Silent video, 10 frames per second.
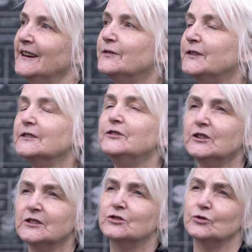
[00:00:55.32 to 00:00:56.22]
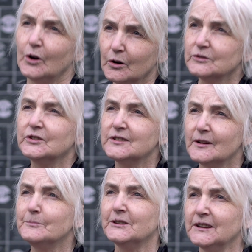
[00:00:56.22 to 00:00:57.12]
And I feel if you could talk to
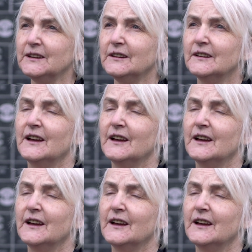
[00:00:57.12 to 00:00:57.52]
somebody,